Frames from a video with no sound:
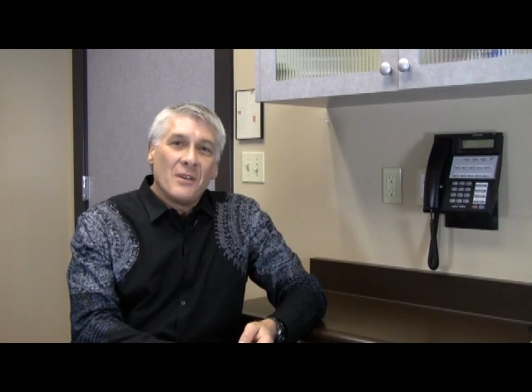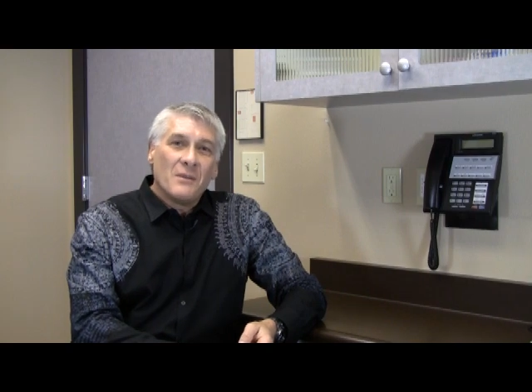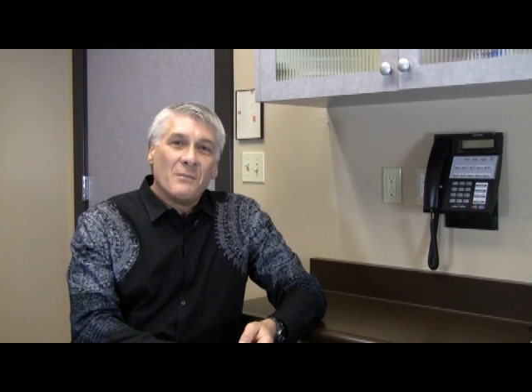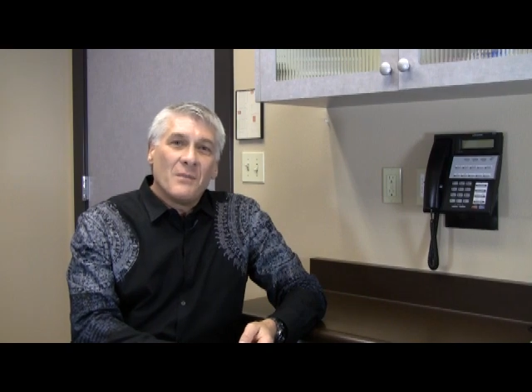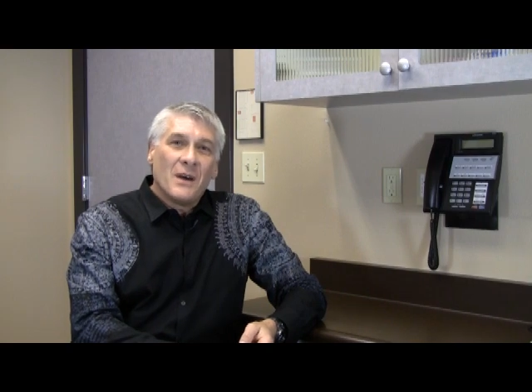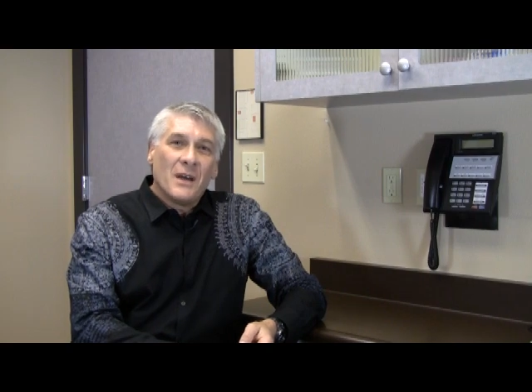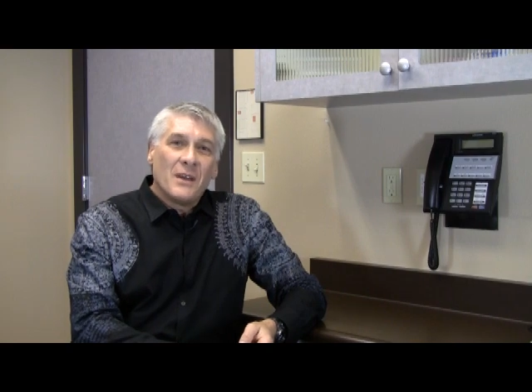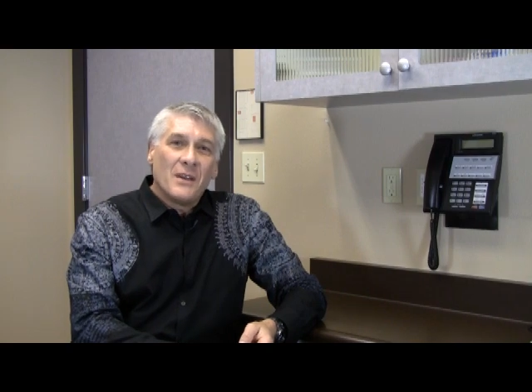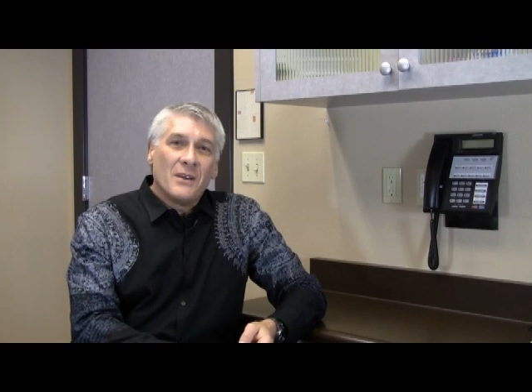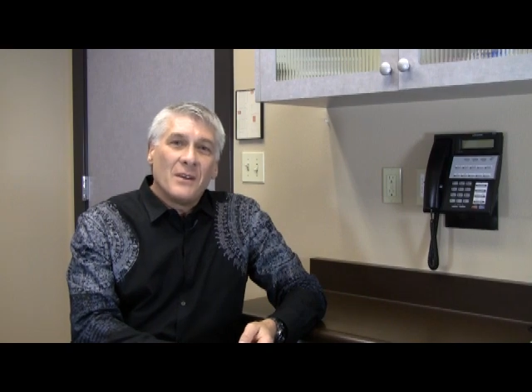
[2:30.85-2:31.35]

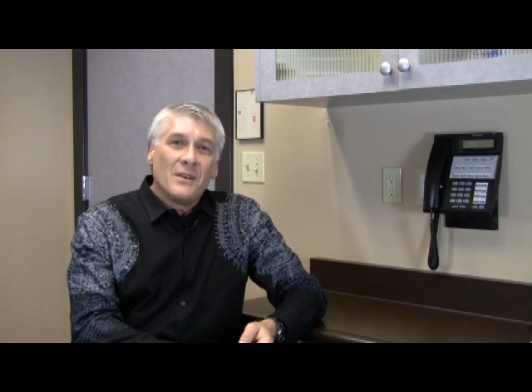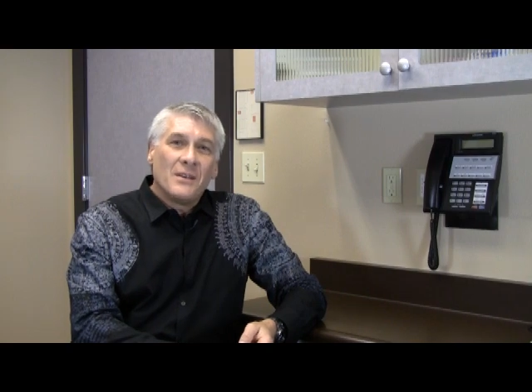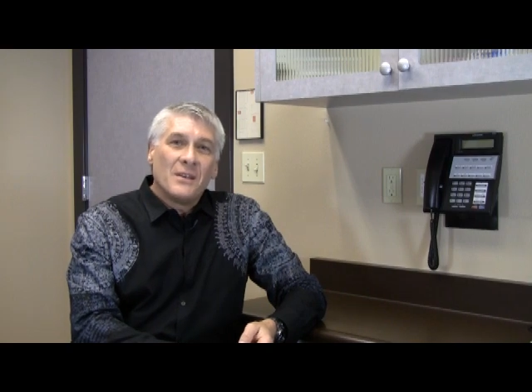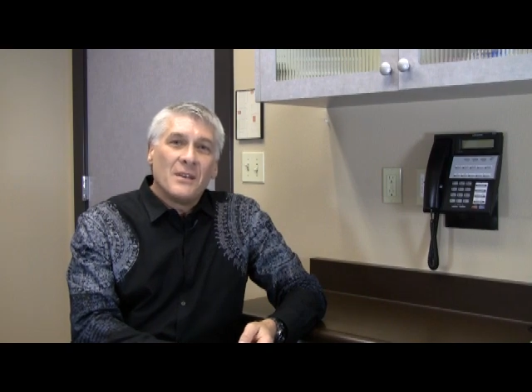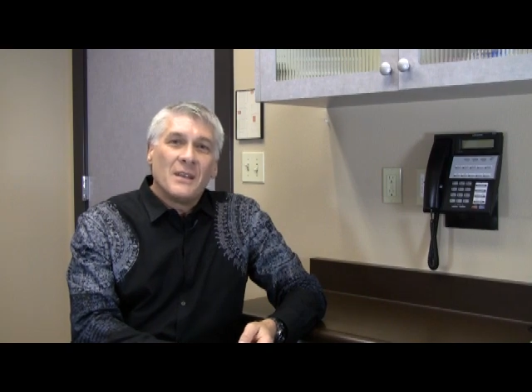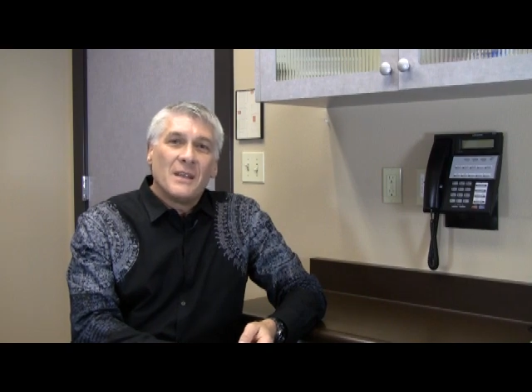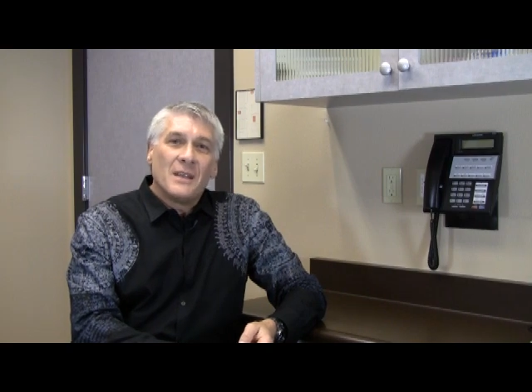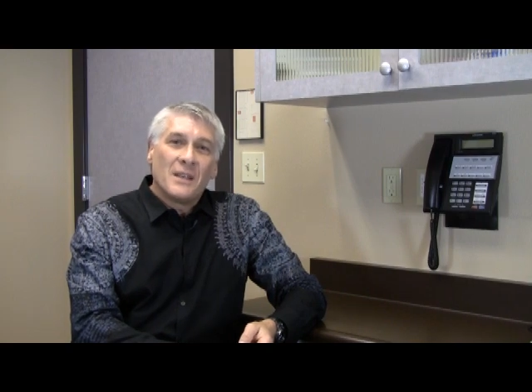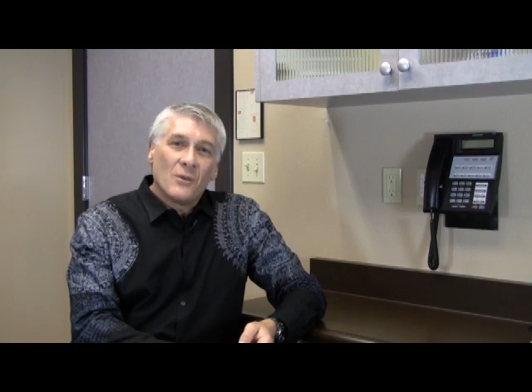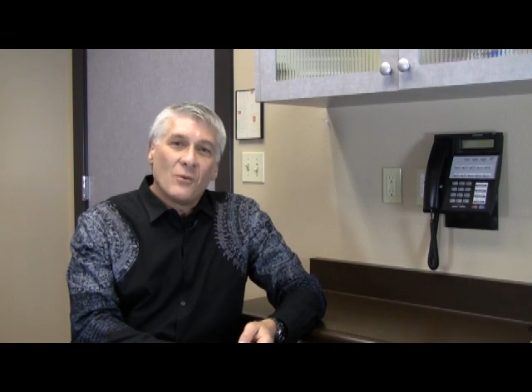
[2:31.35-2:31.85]
modern,
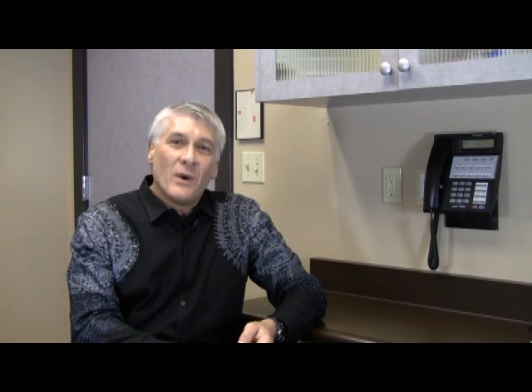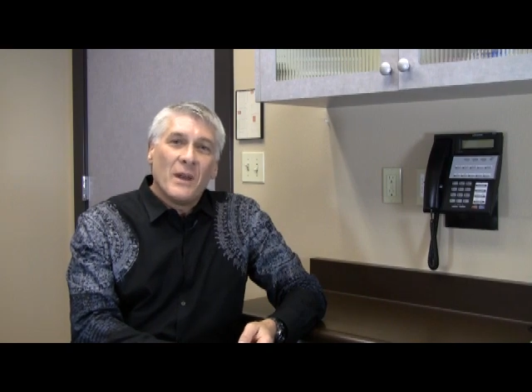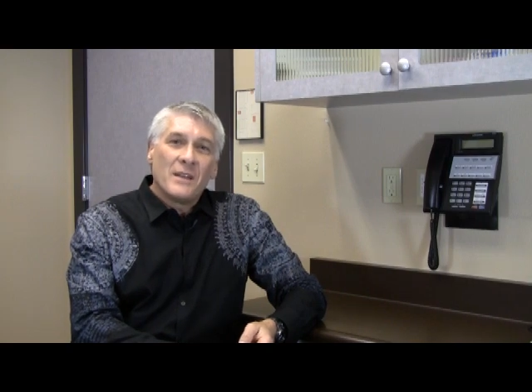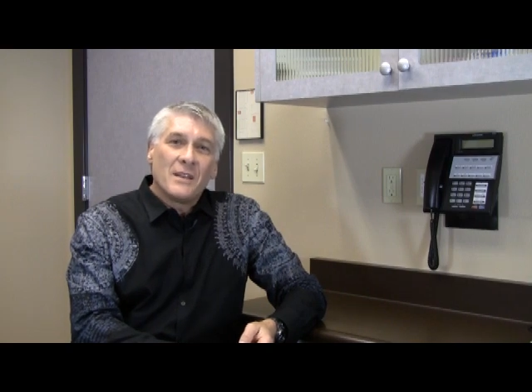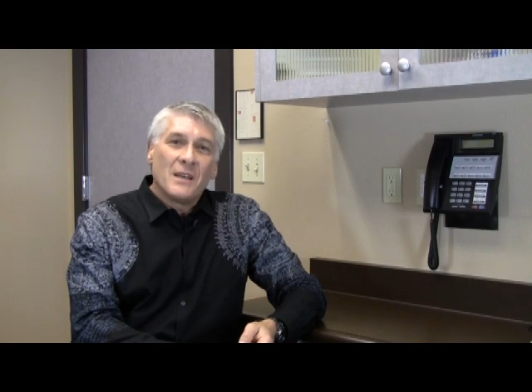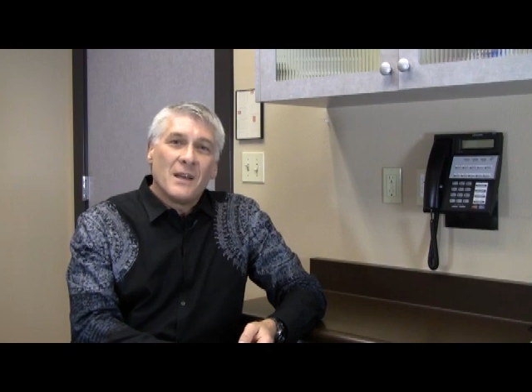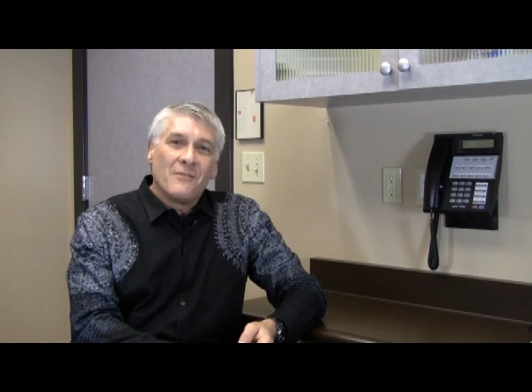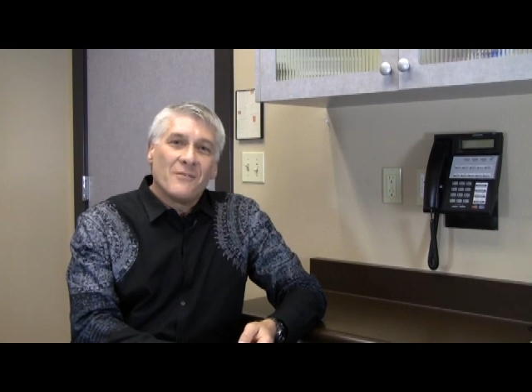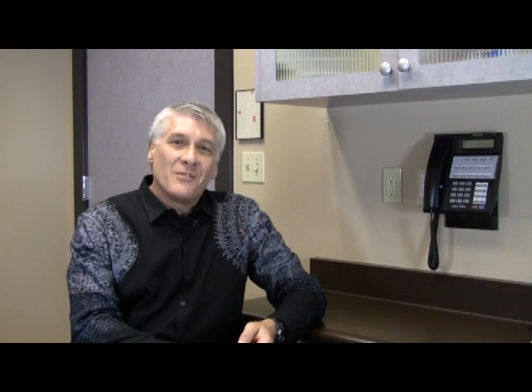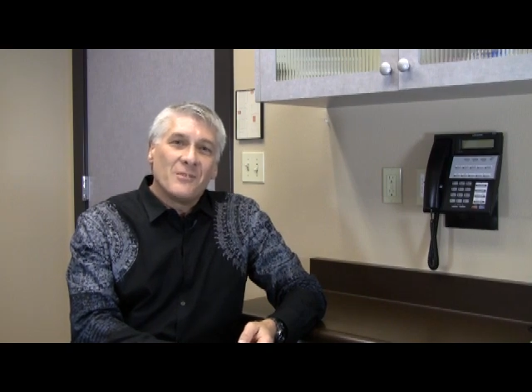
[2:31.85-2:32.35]
and quite
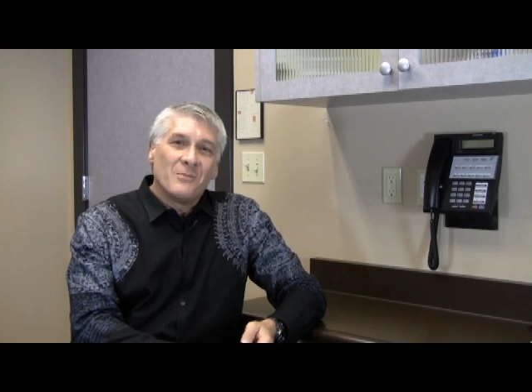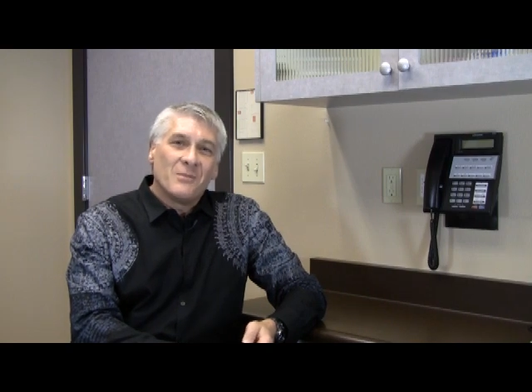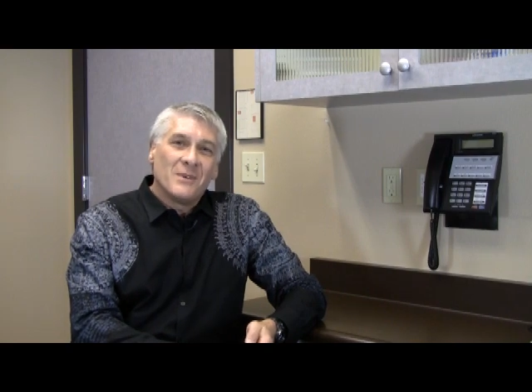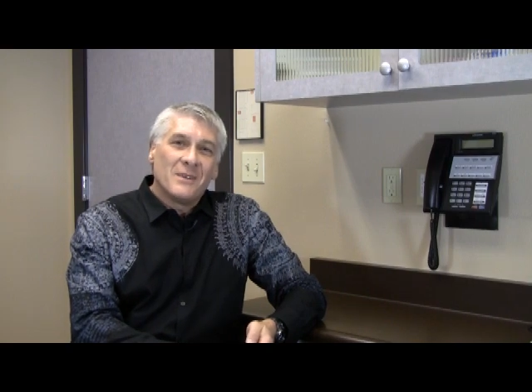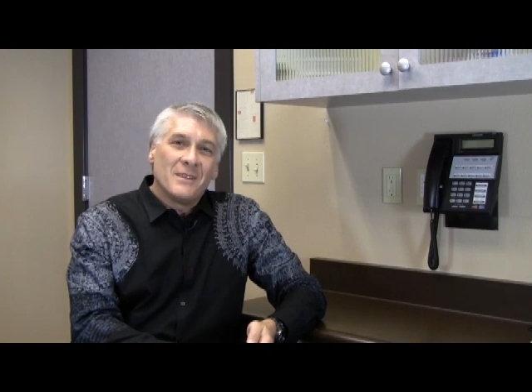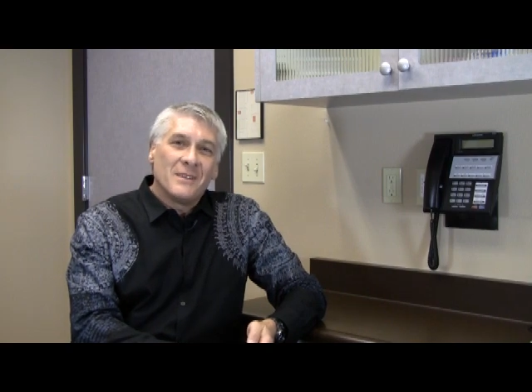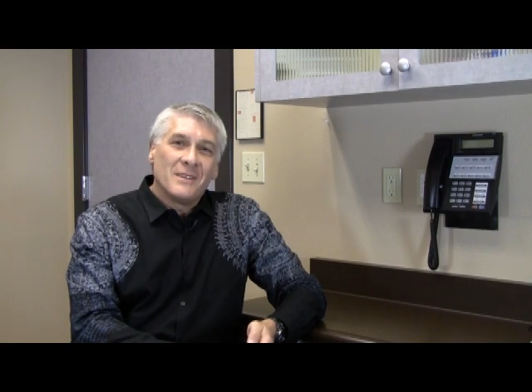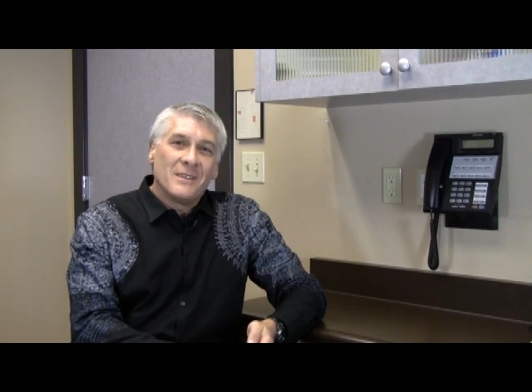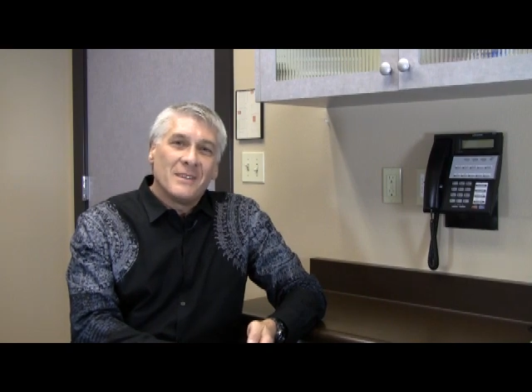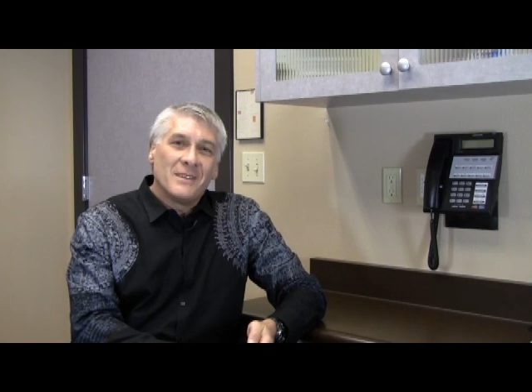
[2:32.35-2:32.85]

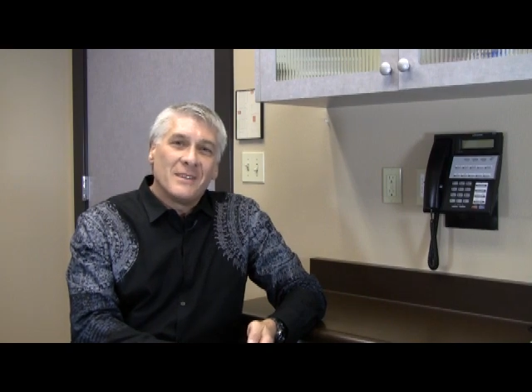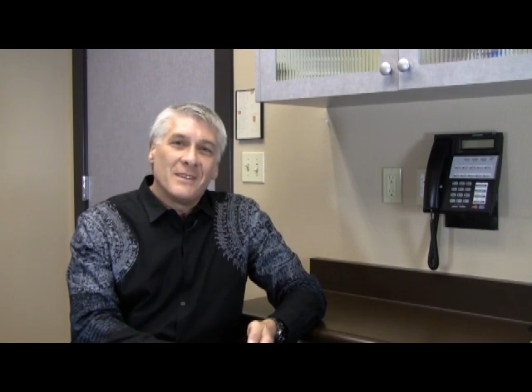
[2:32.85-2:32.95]
comfortable.